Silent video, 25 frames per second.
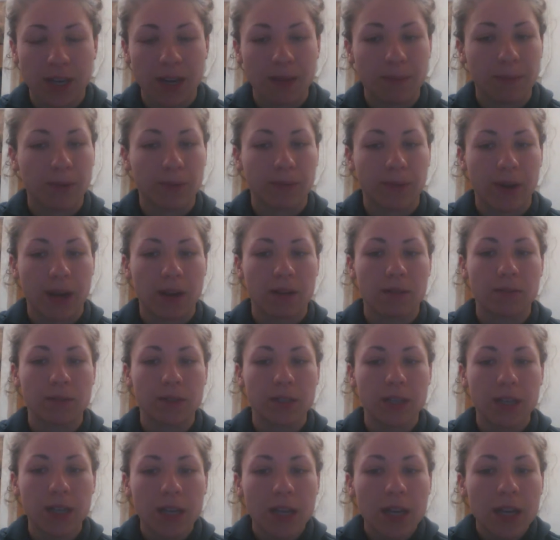time
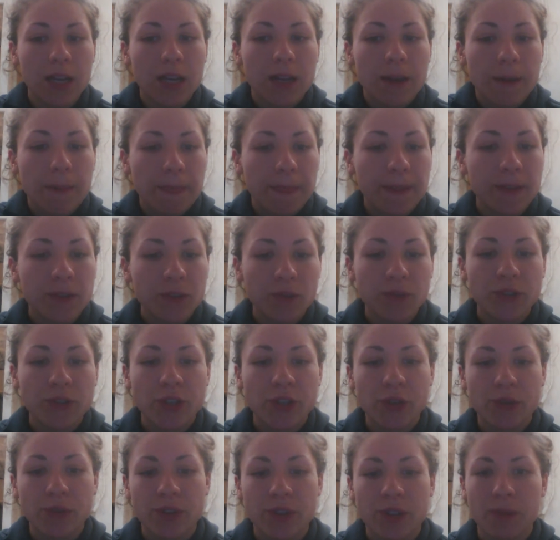around. This was
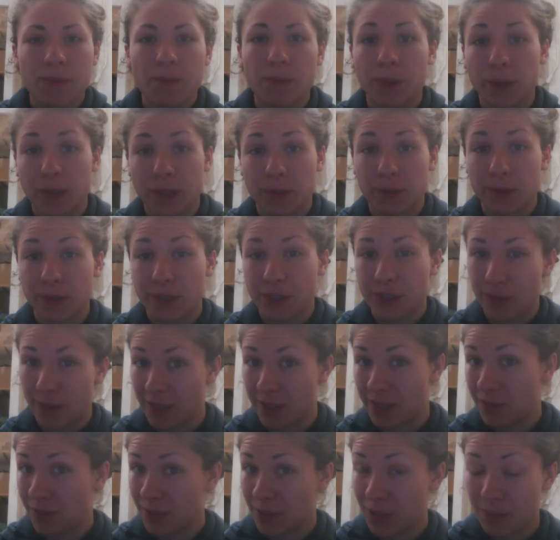due to the multiple
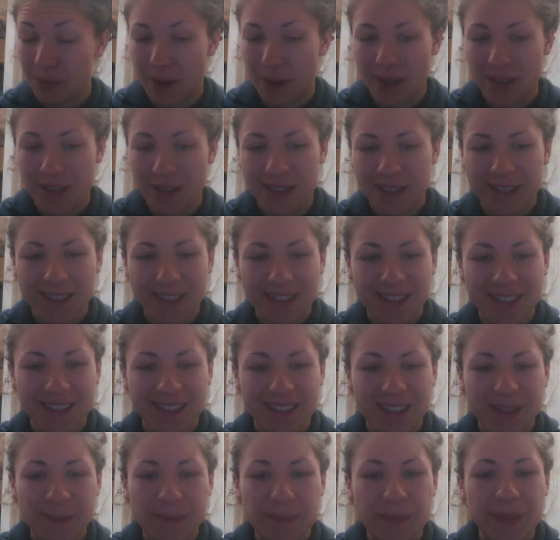choice
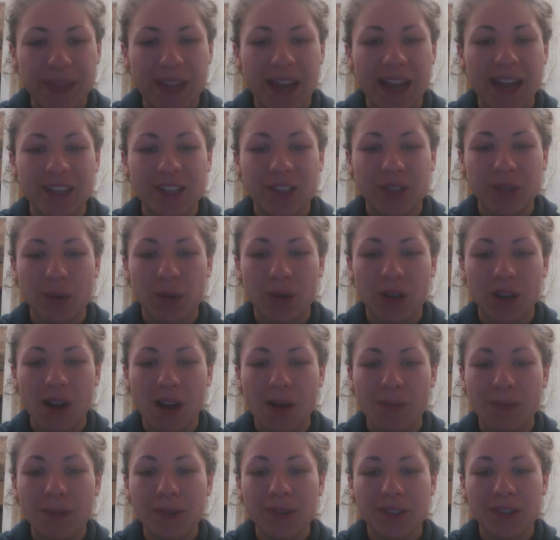responses. I scored
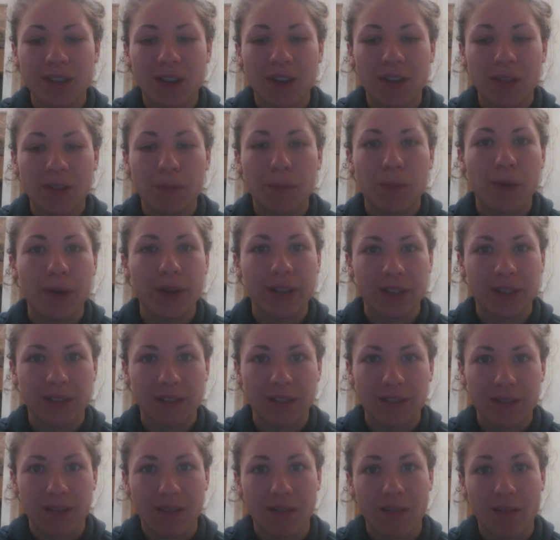almost all the points
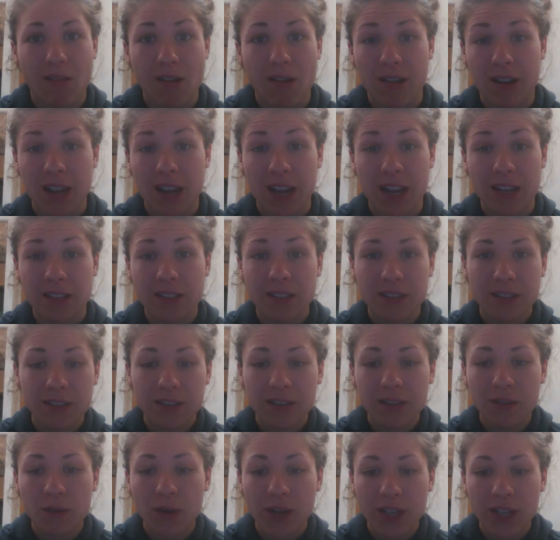on the long
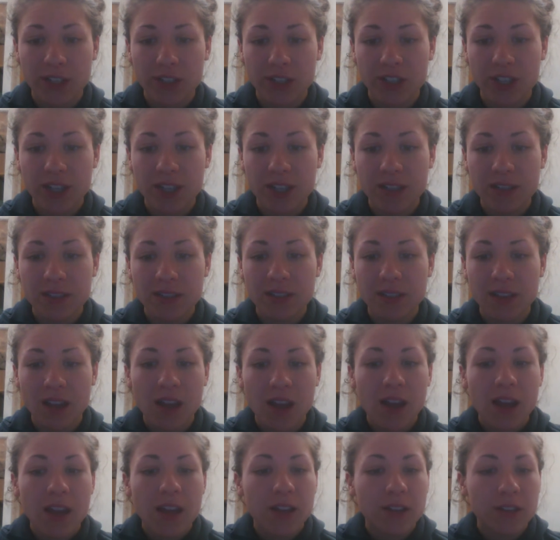answer questions,
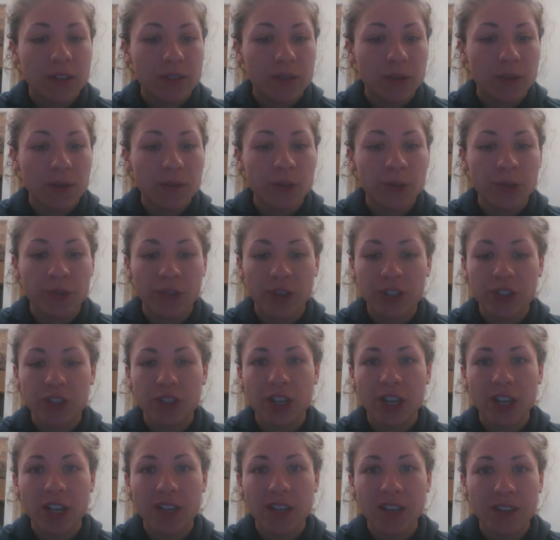so it was
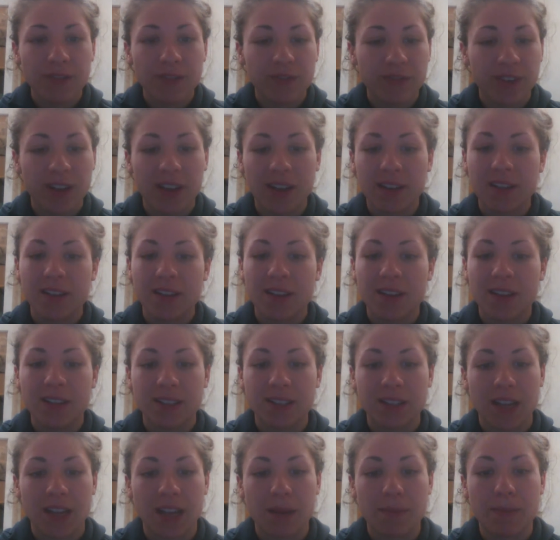frustrating to fail the
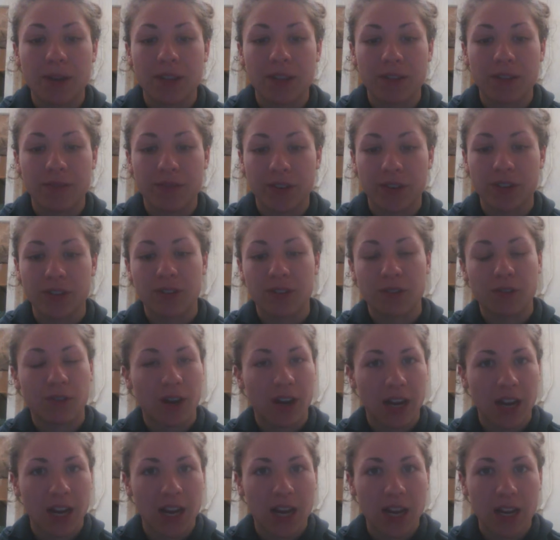exam on the first
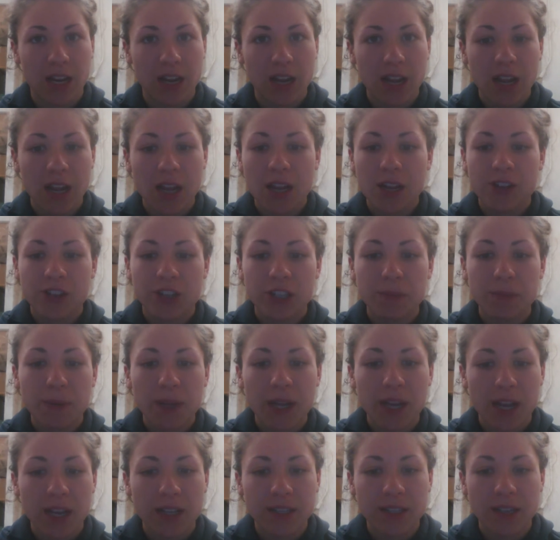grading just
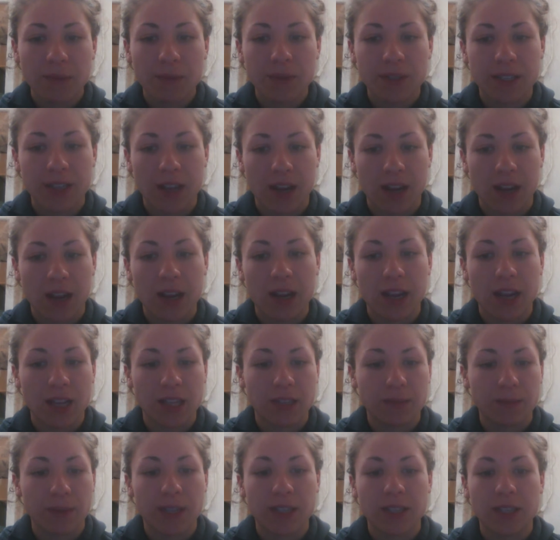because I would second
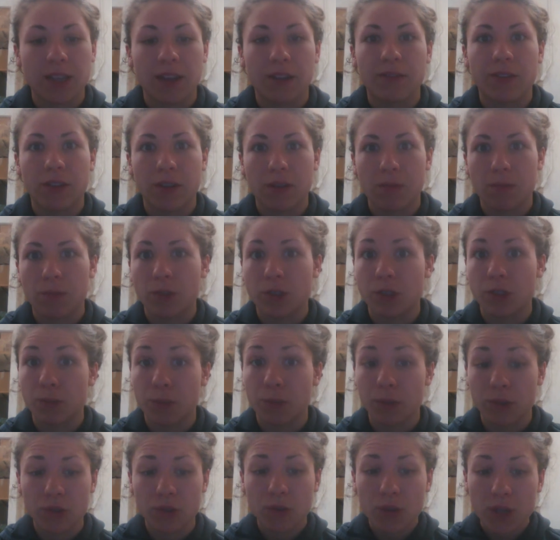guess myself on a
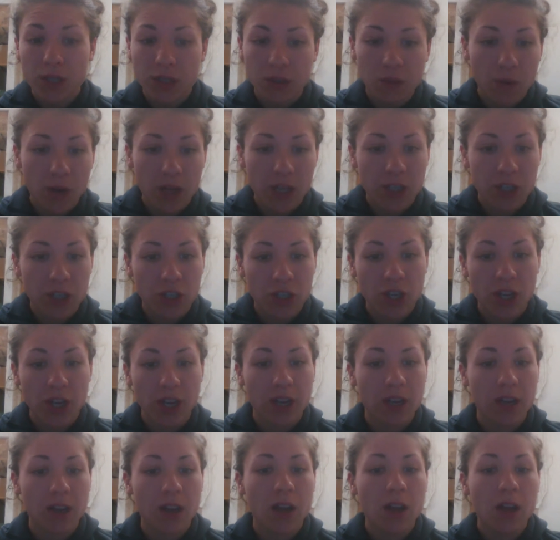multiple choice
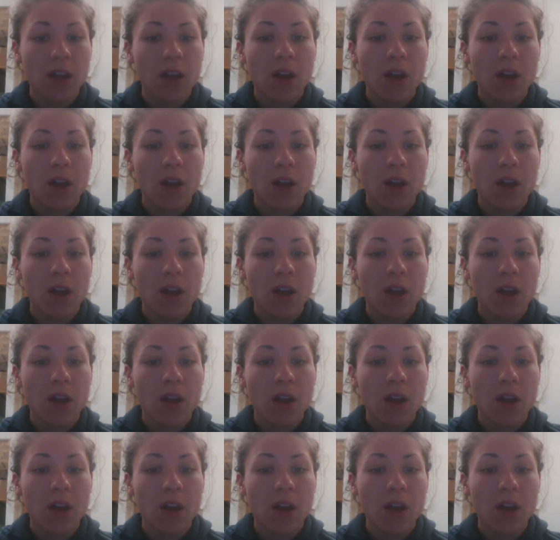question